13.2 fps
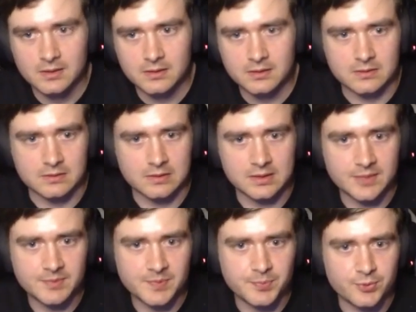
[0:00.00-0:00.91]
Now let's keep
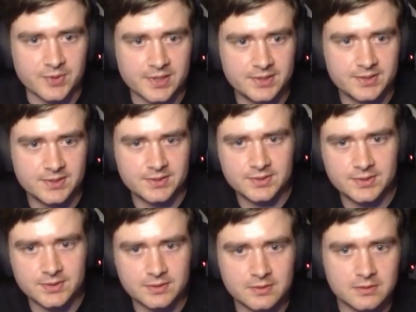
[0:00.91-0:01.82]
the priests
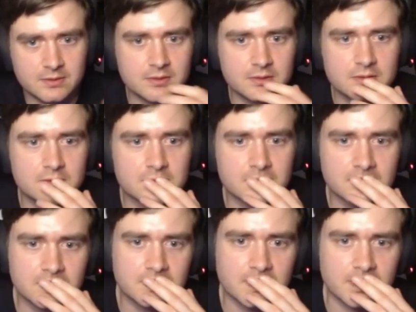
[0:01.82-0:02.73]

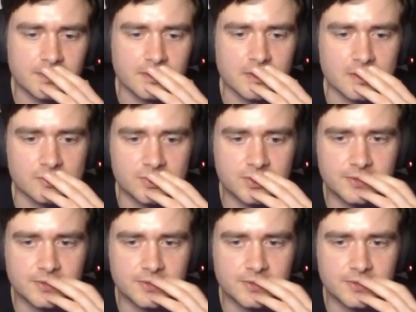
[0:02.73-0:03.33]
and the hounds.